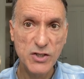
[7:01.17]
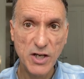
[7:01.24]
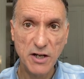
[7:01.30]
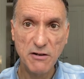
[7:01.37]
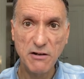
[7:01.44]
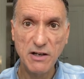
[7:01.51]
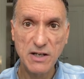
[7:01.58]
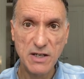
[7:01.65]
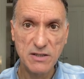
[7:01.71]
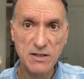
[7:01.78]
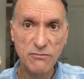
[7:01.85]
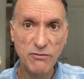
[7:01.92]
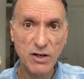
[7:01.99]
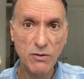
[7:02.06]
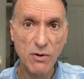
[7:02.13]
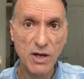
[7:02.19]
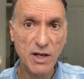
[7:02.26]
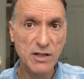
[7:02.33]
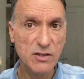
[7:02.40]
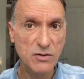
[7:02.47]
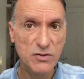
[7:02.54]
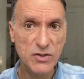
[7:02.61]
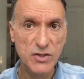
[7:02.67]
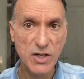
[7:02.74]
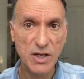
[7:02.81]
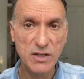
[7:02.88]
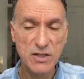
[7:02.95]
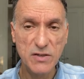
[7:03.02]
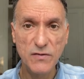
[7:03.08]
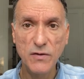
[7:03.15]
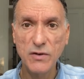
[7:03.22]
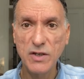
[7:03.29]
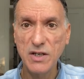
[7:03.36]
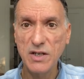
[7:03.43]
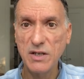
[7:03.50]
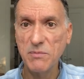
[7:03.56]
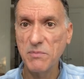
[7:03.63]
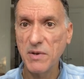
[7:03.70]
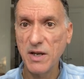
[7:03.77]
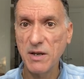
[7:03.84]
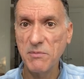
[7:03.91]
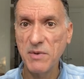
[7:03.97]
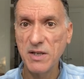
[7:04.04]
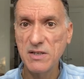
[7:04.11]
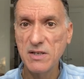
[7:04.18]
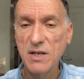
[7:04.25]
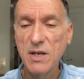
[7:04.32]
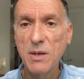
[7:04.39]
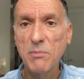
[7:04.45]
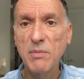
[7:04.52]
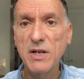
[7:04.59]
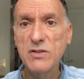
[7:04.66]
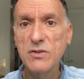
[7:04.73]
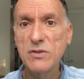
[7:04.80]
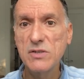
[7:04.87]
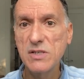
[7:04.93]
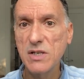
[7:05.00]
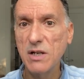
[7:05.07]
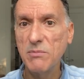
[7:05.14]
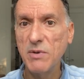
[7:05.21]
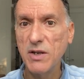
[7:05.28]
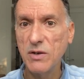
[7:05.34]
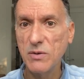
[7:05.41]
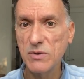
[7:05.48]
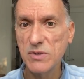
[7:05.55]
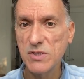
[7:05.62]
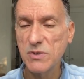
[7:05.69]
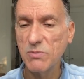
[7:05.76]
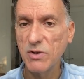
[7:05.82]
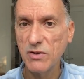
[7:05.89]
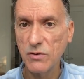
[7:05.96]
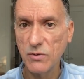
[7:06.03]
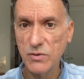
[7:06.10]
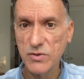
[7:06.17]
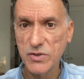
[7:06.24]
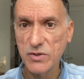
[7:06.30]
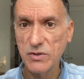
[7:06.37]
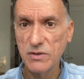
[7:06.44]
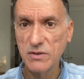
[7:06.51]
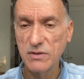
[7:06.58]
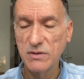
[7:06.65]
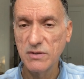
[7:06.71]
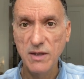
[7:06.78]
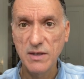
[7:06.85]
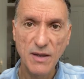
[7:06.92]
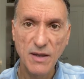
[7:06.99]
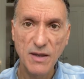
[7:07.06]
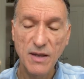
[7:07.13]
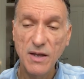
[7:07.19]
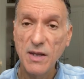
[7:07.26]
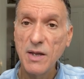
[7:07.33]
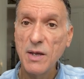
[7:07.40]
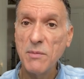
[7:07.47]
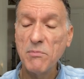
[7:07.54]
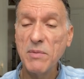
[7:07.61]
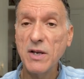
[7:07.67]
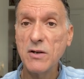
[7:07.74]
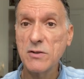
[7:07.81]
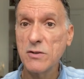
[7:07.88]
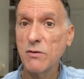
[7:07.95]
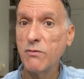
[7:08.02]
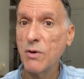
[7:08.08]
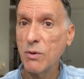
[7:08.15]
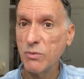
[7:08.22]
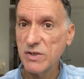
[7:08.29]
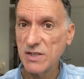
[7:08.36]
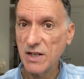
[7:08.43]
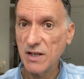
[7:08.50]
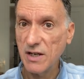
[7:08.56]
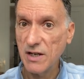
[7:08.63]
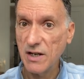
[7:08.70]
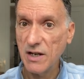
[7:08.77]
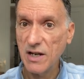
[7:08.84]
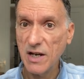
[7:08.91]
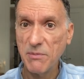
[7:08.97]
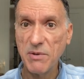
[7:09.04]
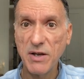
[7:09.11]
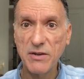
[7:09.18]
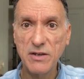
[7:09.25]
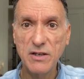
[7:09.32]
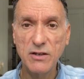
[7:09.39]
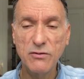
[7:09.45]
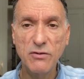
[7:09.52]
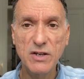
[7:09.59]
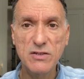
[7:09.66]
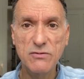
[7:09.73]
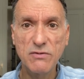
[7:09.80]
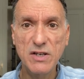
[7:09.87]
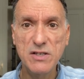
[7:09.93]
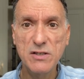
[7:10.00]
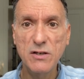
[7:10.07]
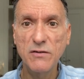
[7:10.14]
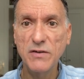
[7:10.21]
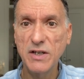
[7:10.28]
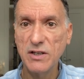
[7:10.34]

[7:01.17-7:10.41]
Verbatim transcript: generally doesn't require those changes for kidney impairment, but it should still be used with caution. Because of what we said earlier about the increased risk of